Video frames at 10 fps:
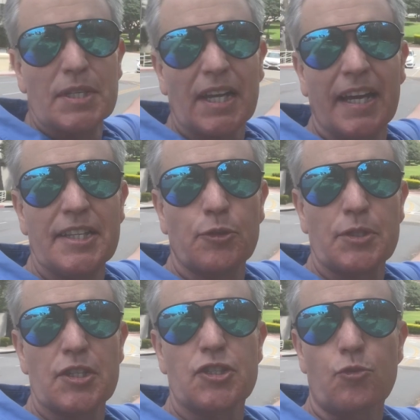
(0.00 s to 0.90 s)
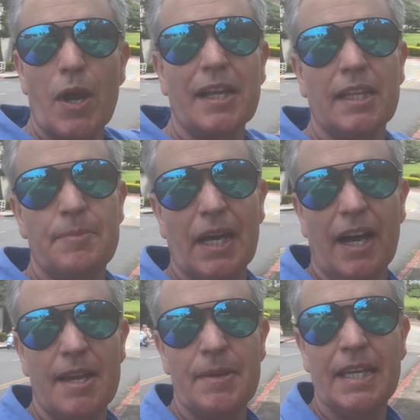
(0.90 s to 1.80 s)
Heights, which is directly
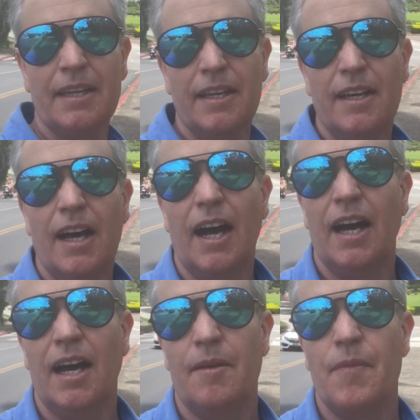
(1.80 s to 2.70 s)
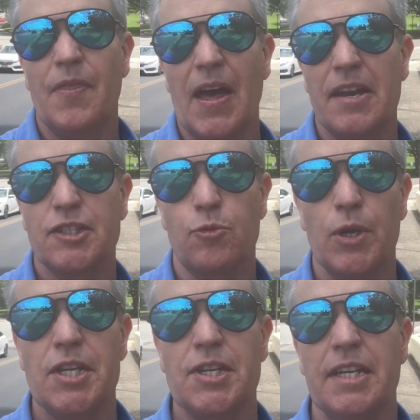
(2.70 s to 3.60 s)
behind me. That is a
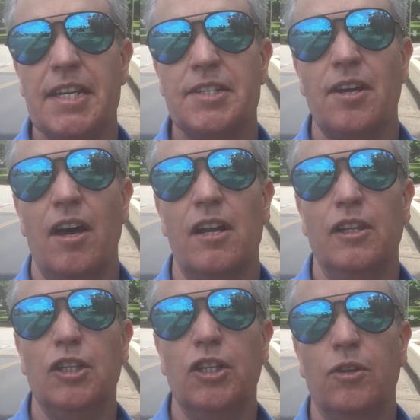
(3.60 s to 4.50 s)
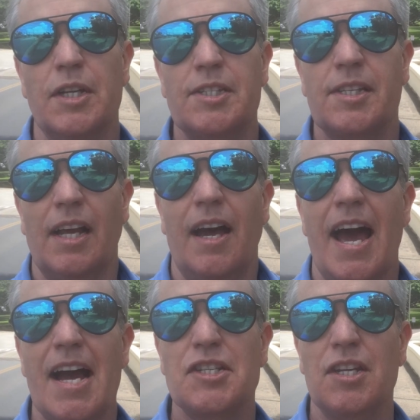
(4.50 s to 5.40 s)
ridge in East Honolulu. It's
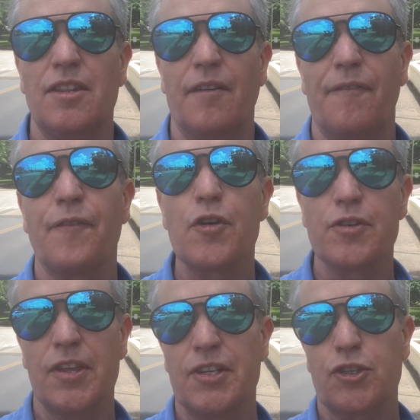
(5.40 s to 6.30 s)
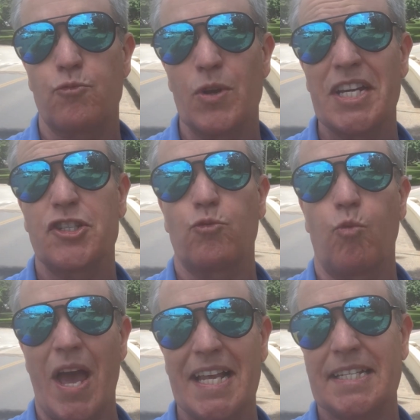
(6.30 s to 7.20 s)
actually the furthest ridge
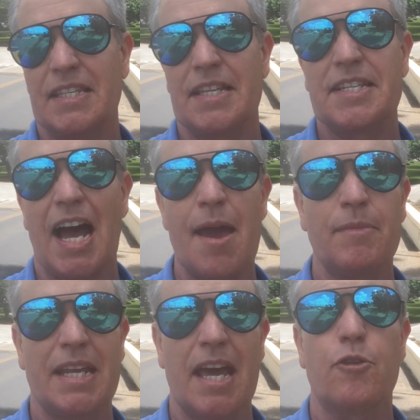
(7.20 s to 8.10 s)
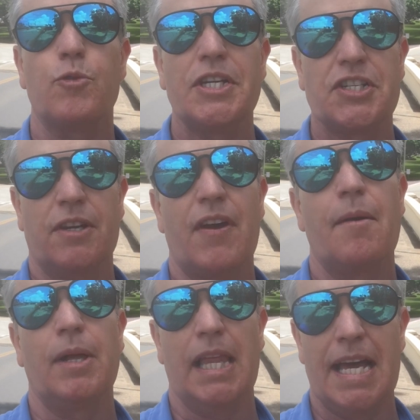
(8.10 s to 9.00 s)
west in the Diamond Head region of
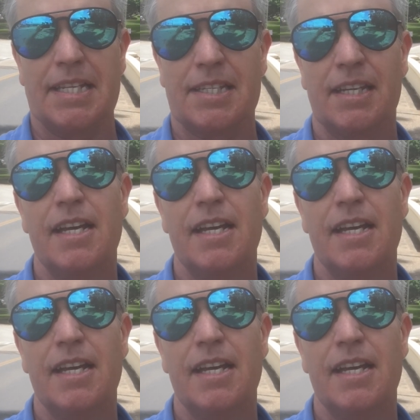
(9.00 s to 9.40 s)
MLS.